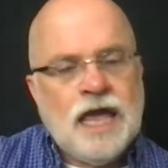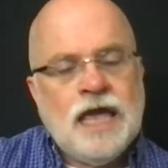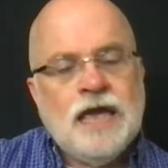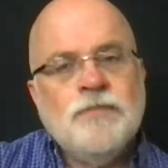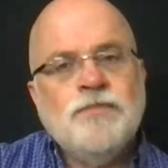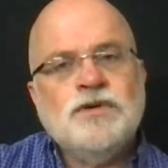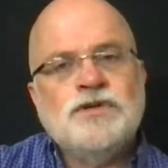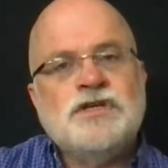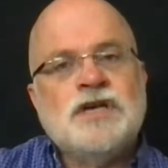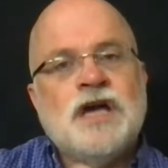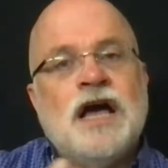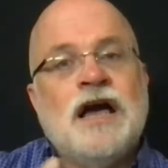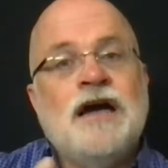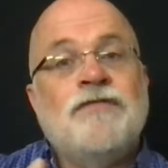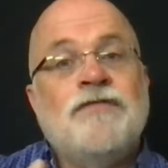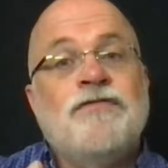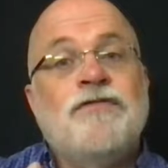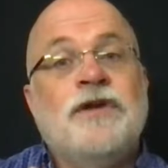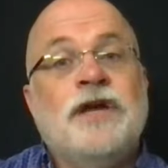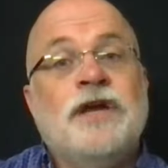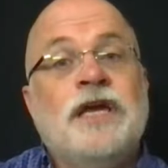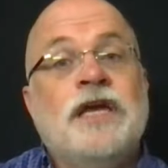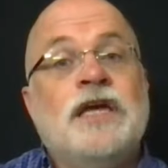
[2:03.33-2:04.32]
Abel's
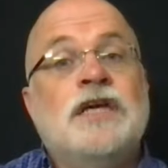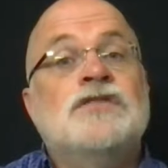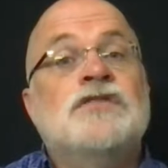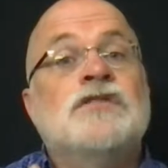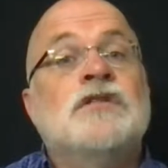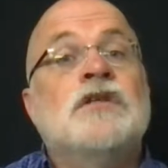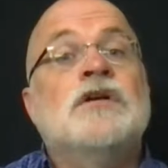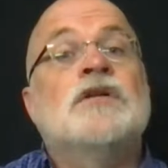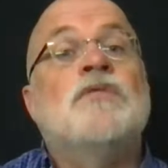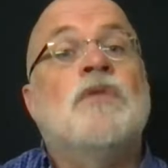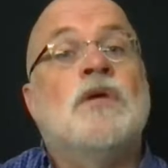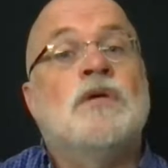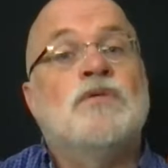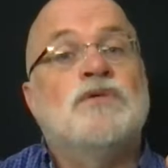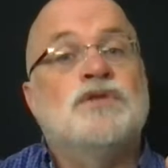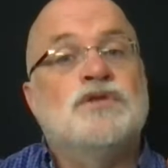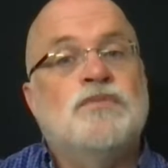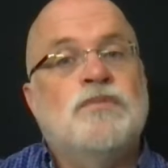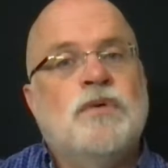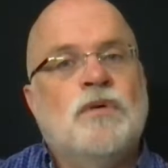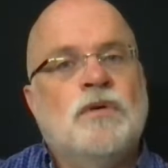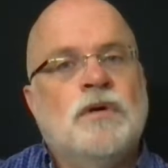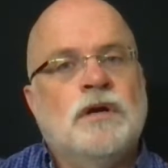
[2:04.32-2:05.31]
offering is, look what
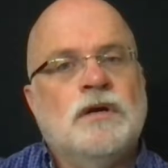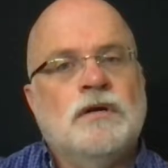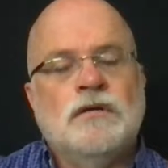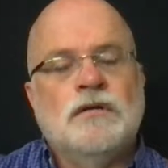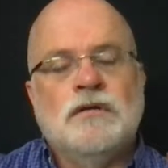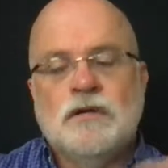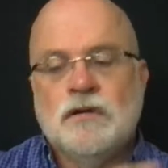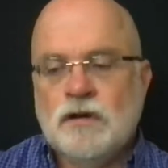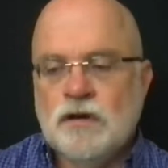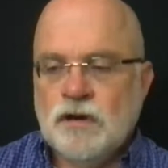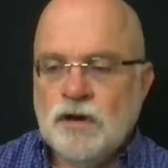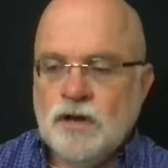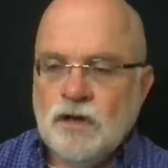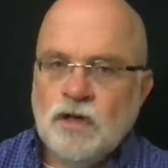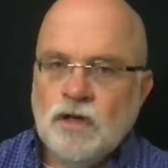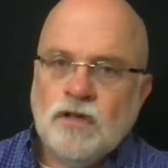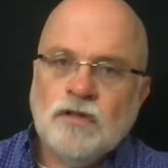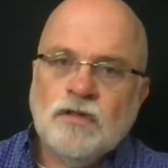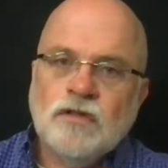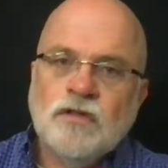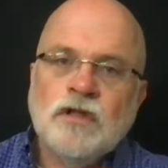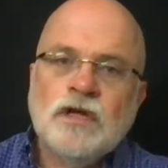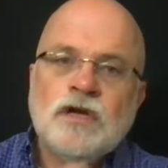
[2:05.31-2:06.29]
was born.
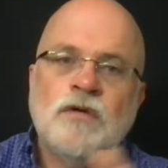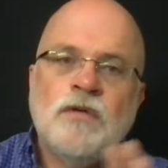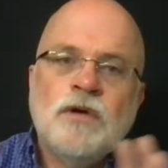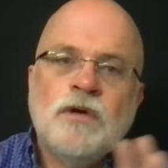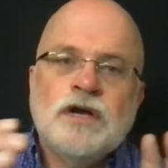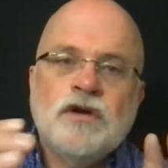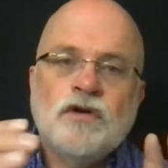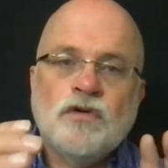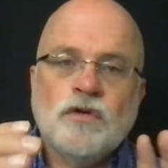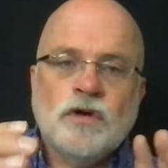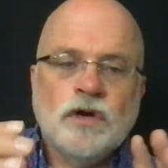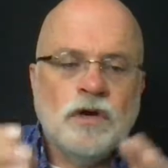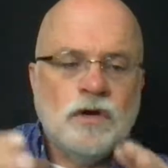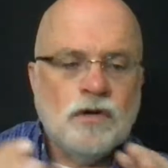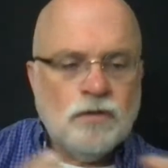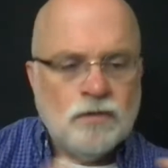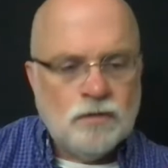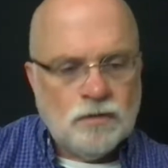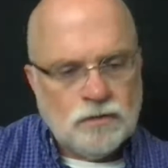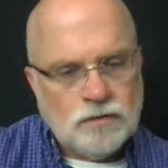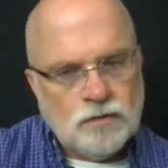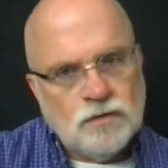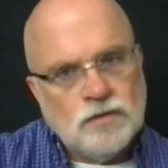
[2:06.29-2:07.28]
Look what
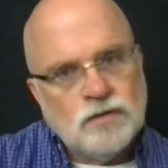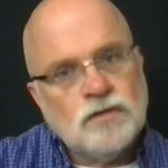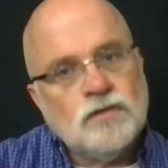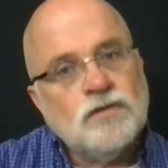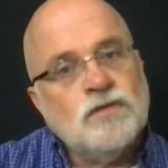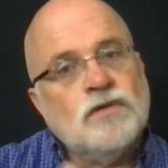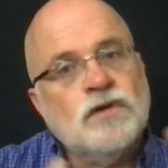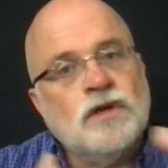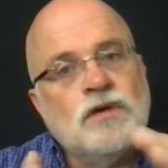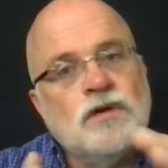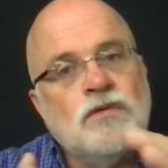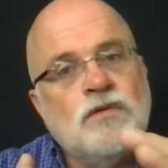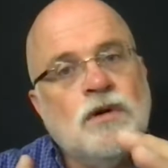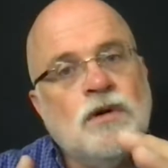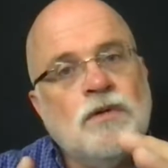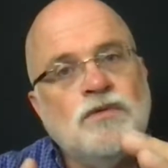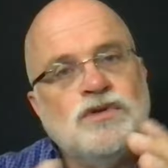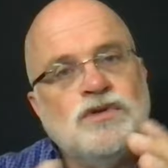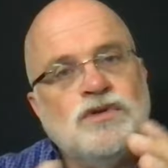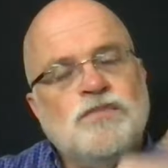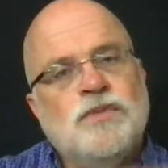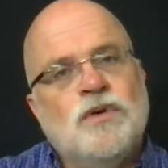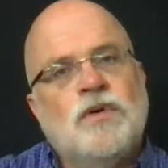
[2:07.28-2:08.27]
grew, look
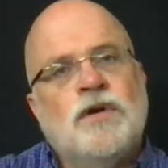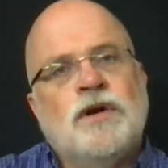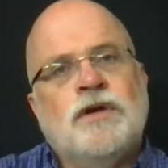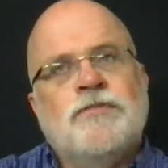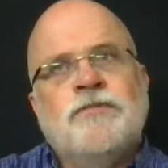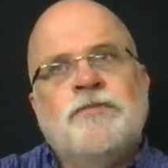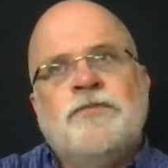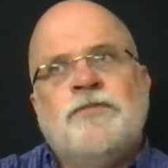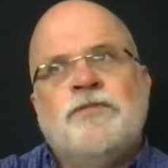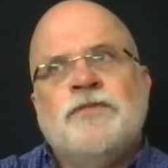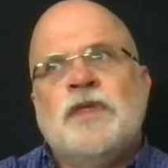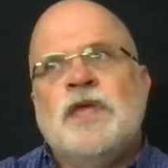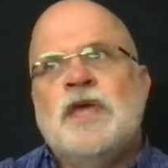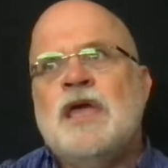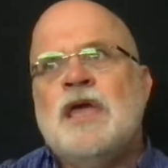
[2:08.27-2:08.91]
what was born.